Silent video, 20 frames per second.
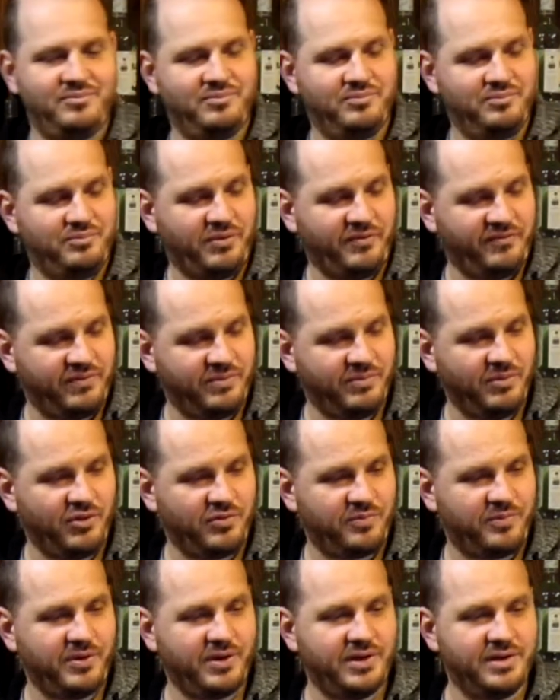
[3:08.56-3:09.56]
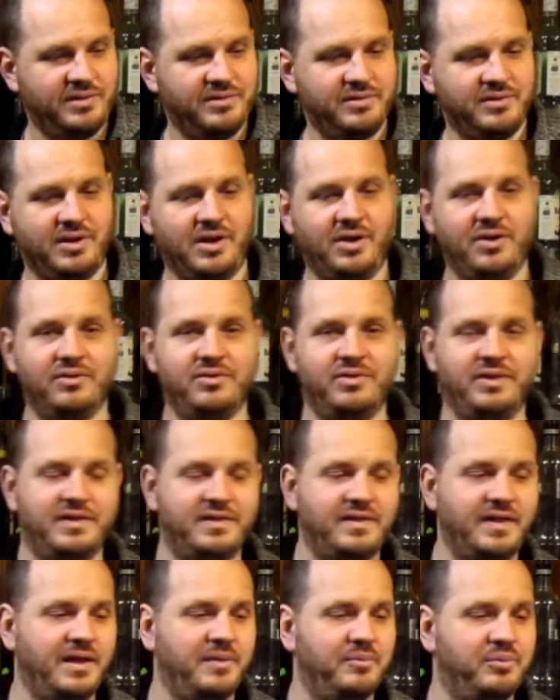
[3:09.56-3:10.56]
But for the most part, they
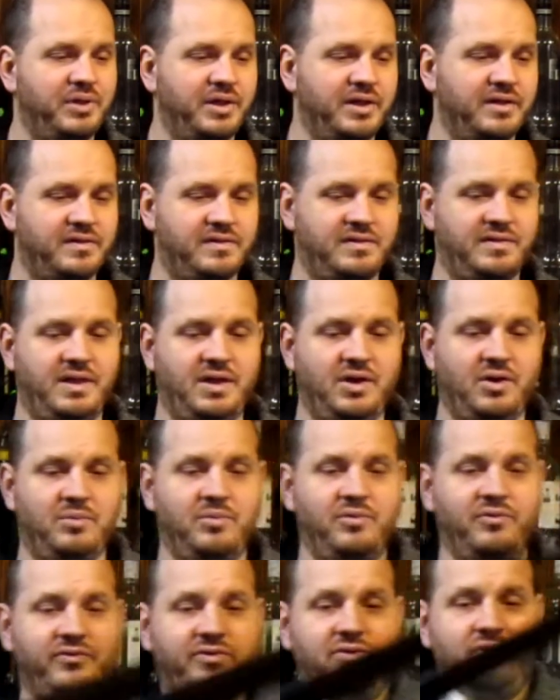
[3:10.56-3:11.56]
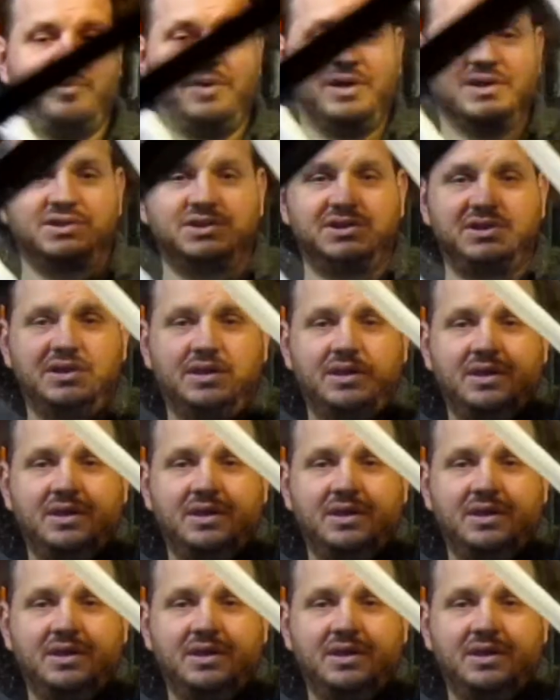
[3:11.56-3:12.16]
stay in place, they don't move too much,